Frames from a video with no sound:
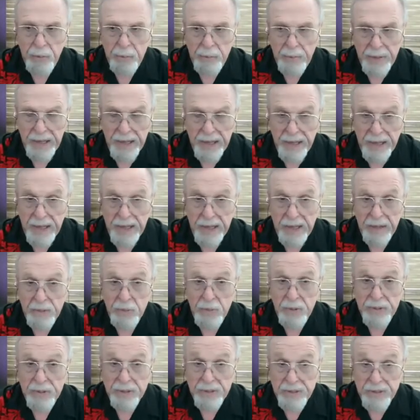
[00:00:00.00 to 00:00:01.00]
me,
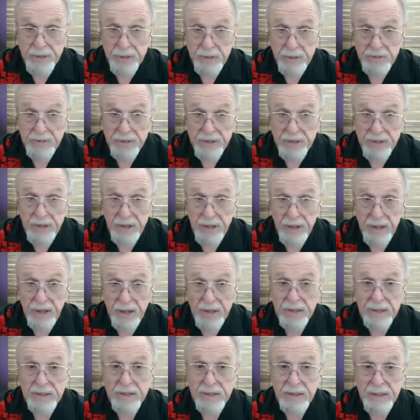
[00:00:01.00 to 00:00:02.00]
with a service
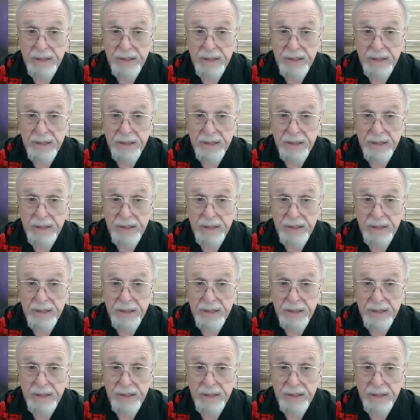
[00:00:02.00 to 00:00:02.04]
dog,